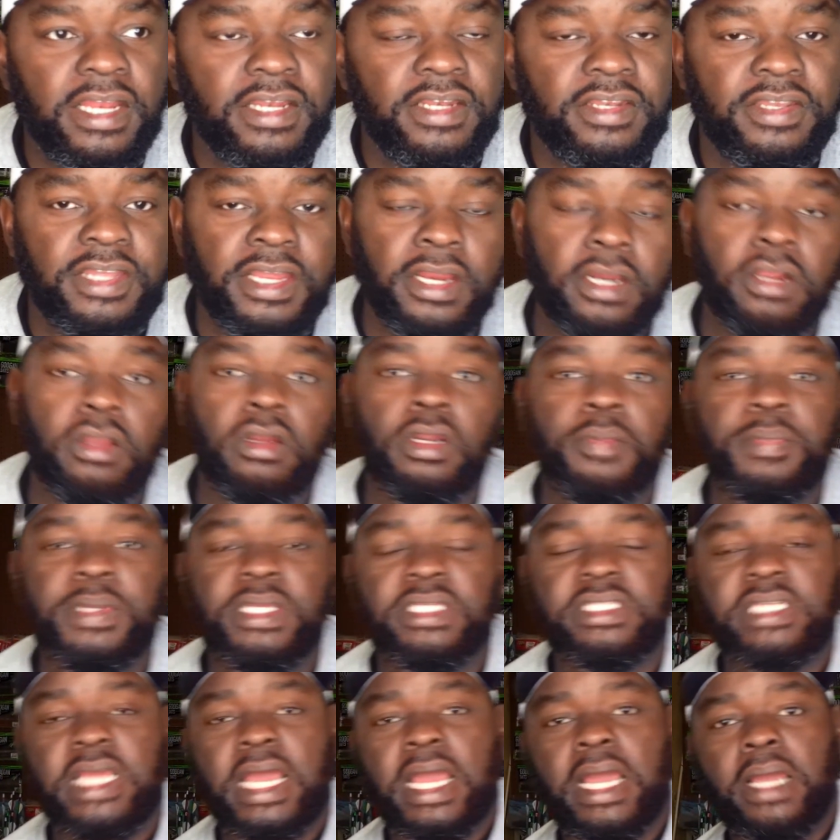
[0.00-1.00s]
there are going to be
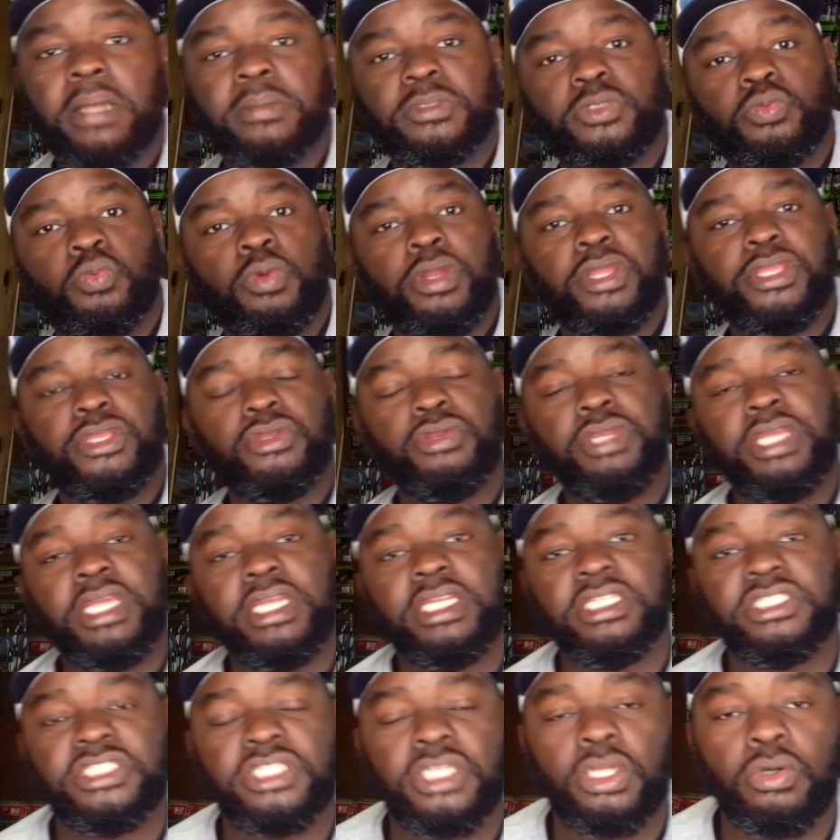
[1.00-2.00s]
times where you need
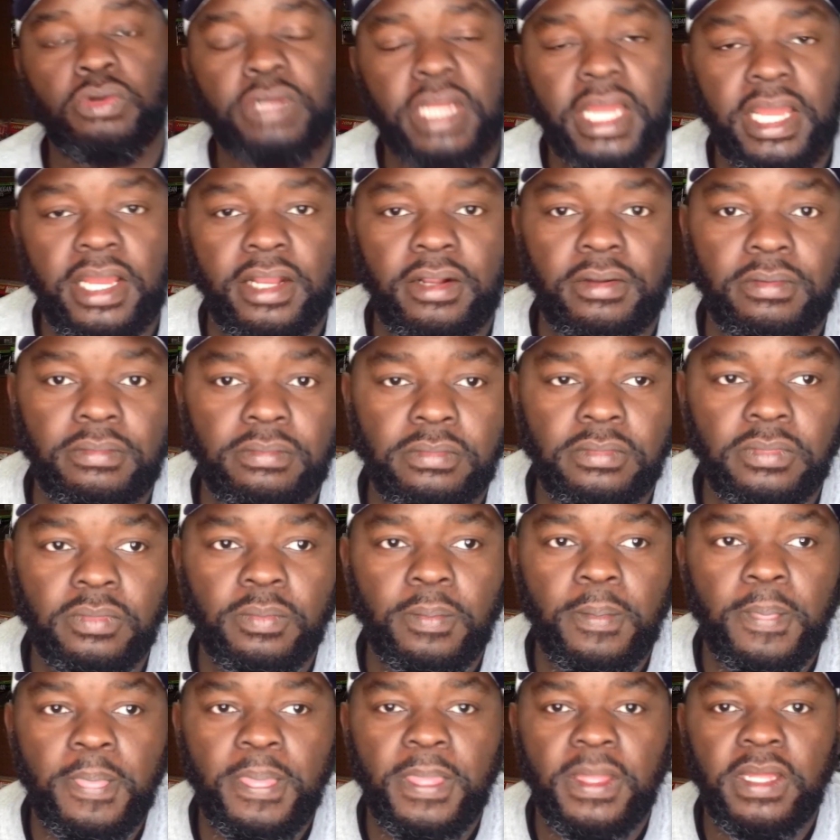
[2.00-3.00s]
to slow down,
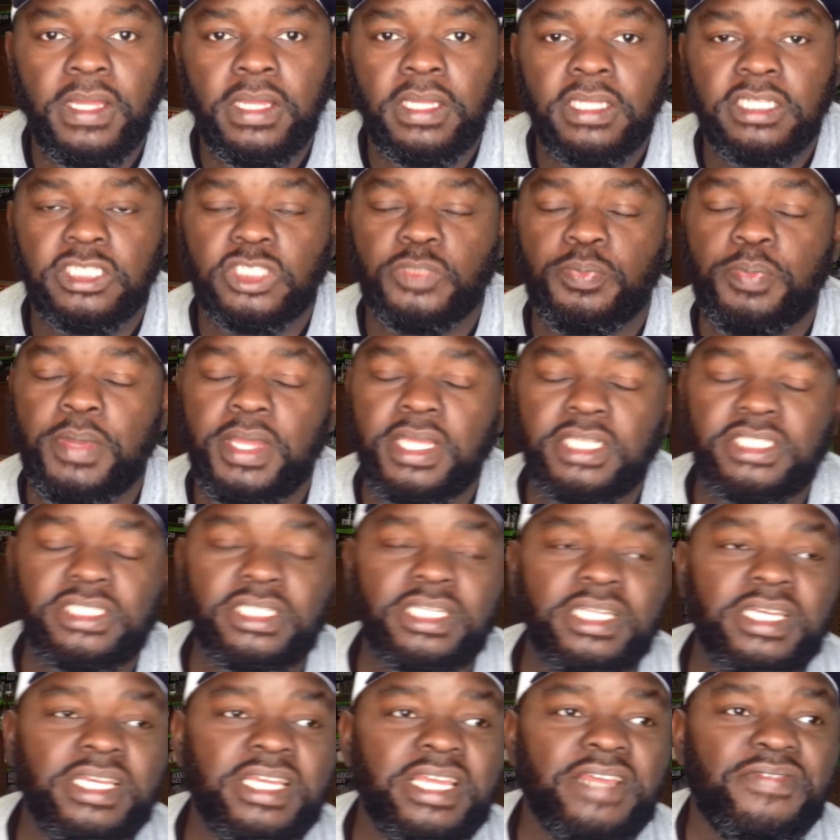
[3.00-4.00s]

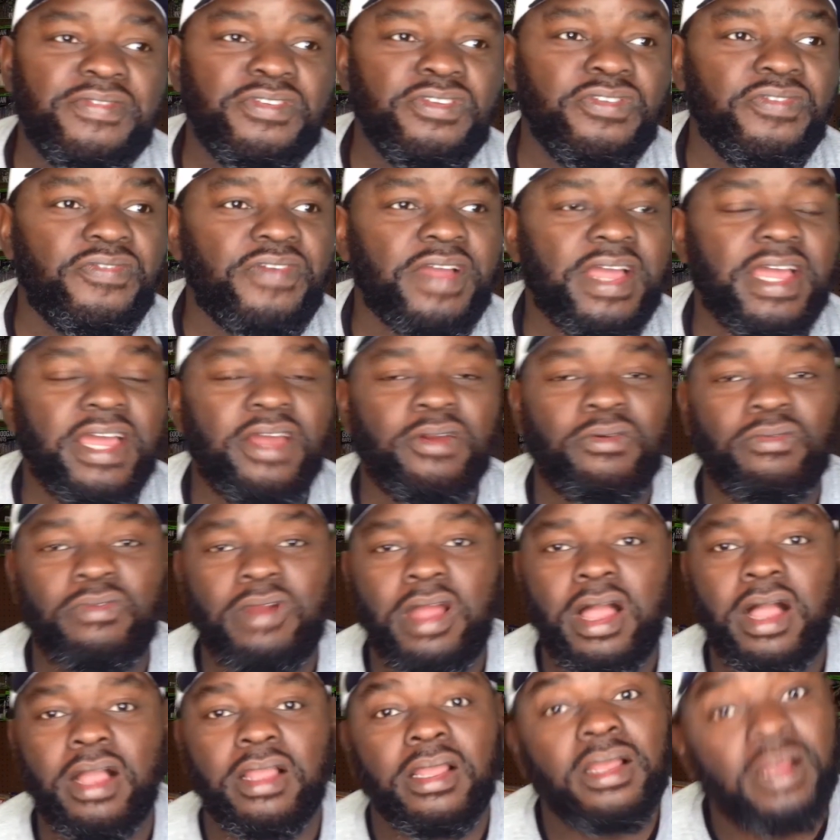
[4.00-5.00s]
especially if you find
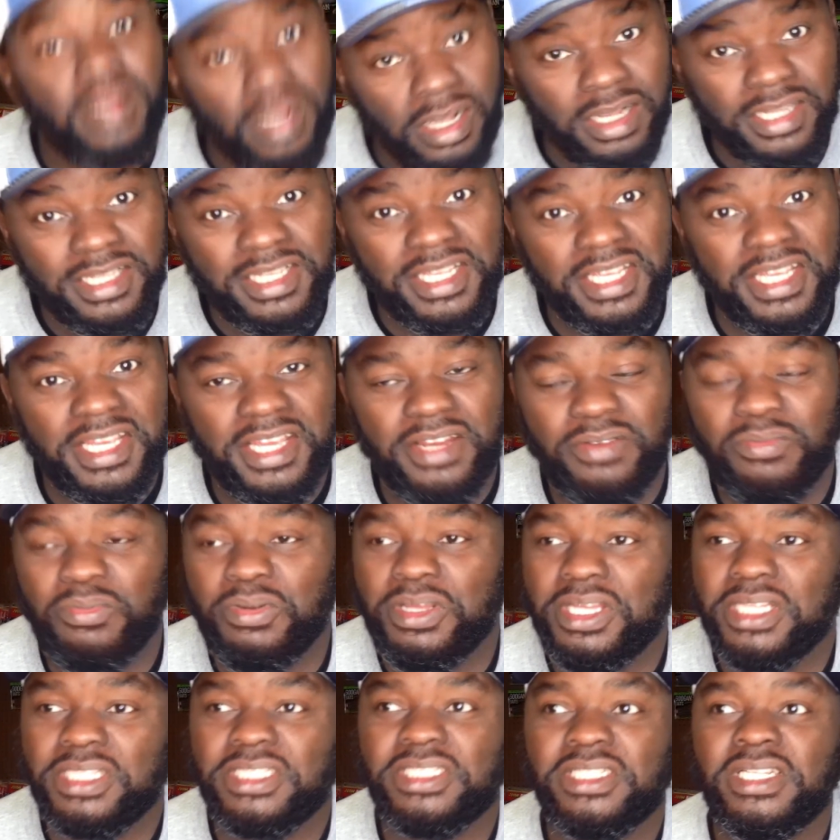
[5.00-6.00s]
rock again,
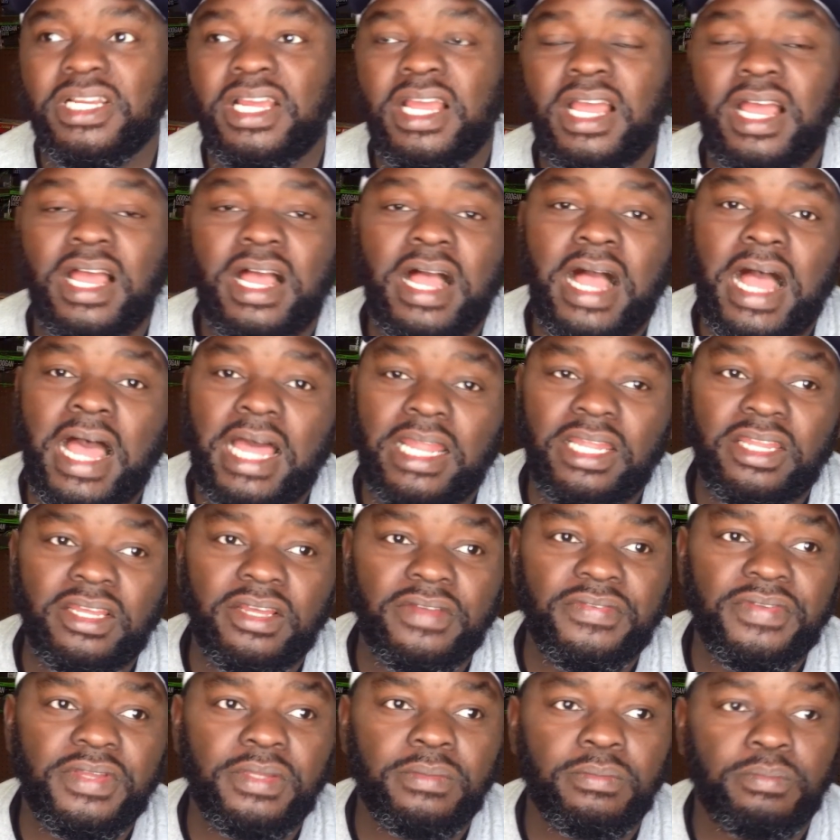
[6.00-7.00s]
which I
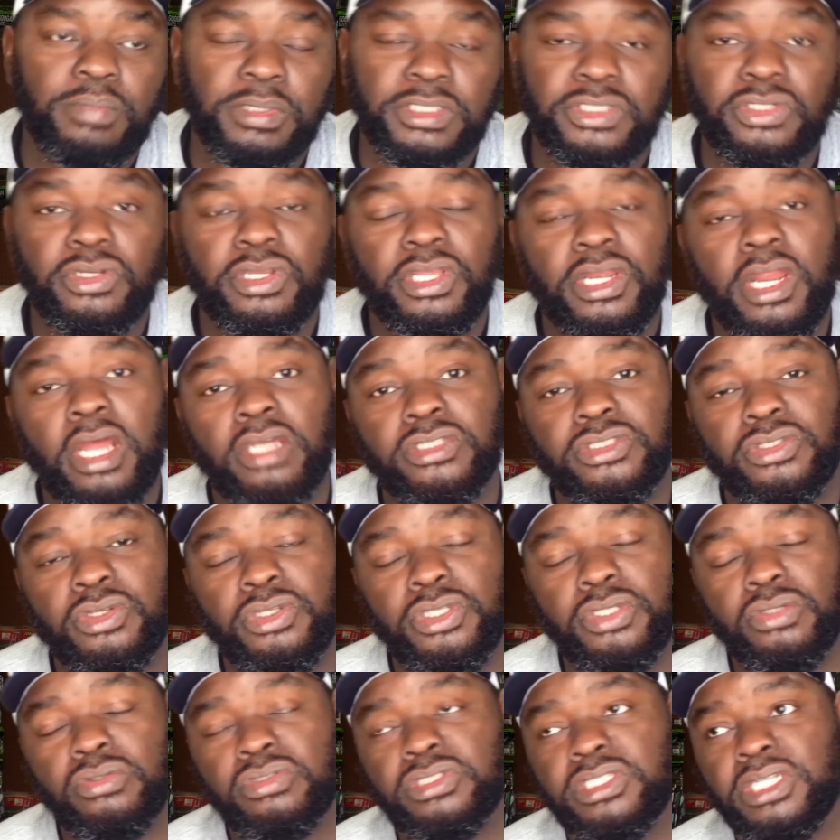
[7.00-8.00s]
love it, but you could also
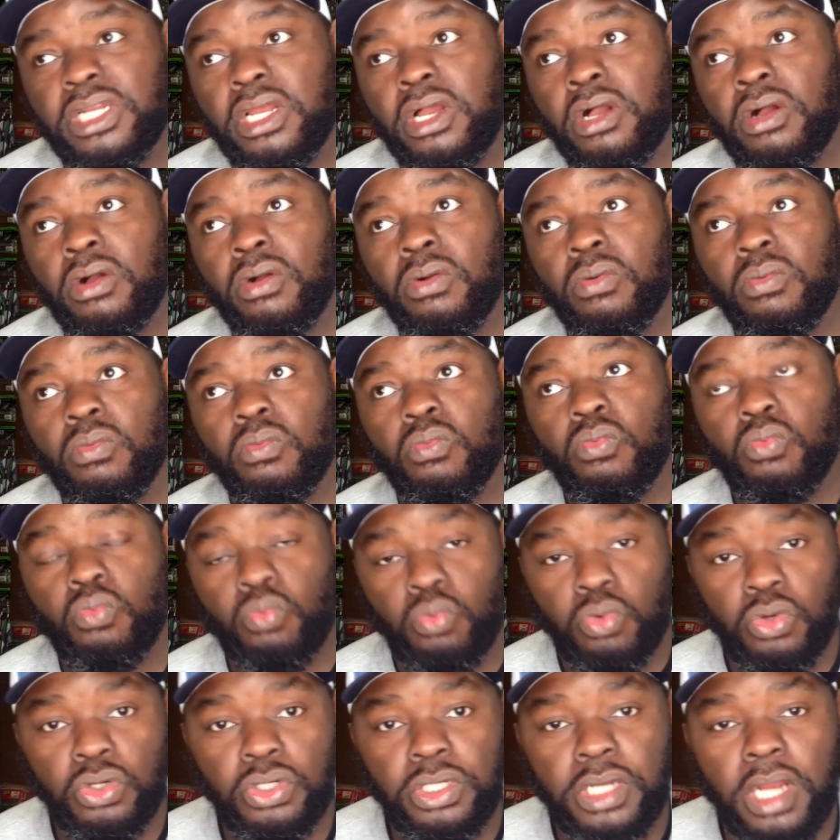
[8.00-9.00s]
use it on
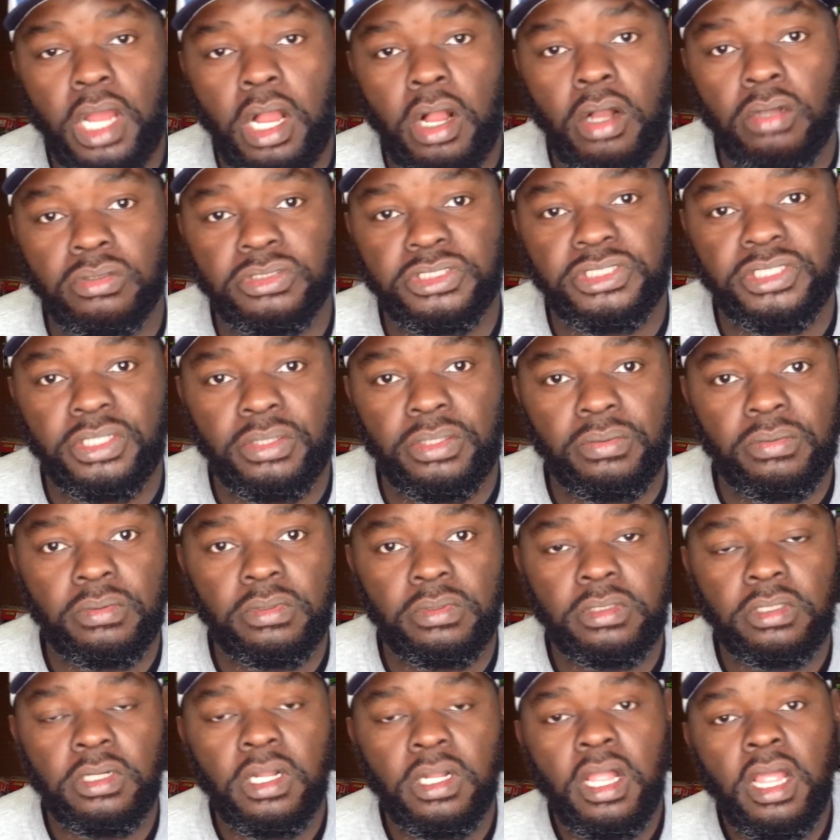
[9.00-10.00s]
wood also,
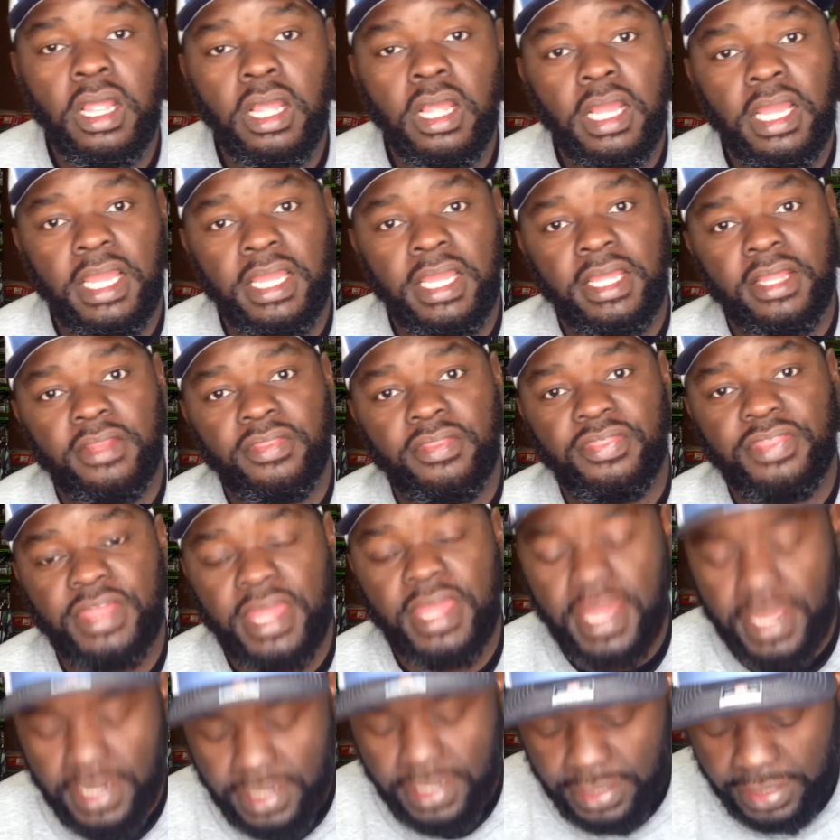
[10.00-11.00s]
and
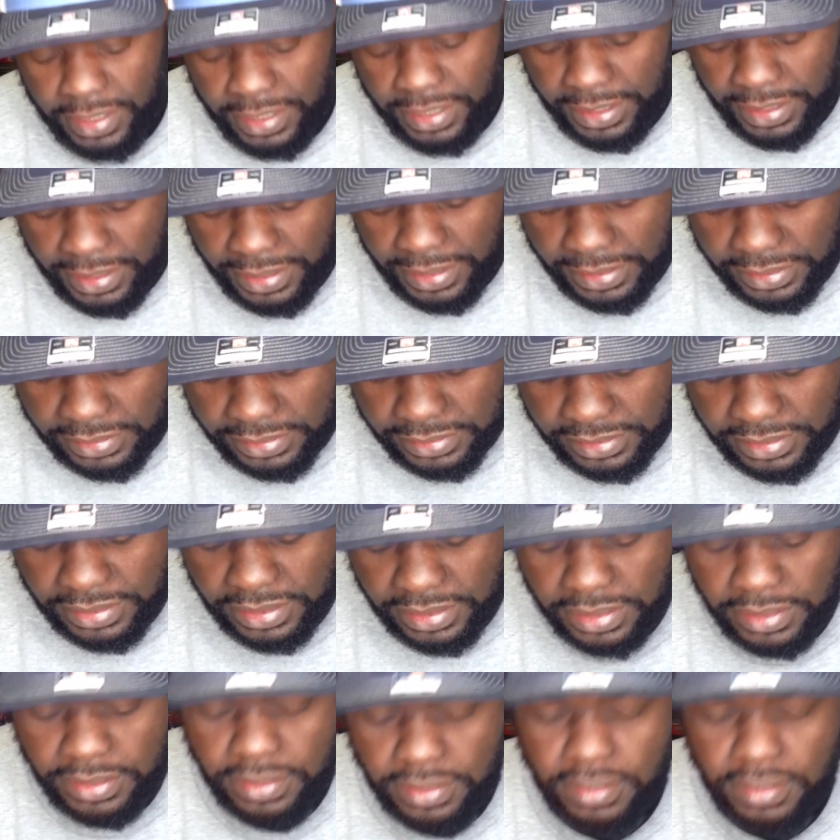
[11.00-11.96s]
that is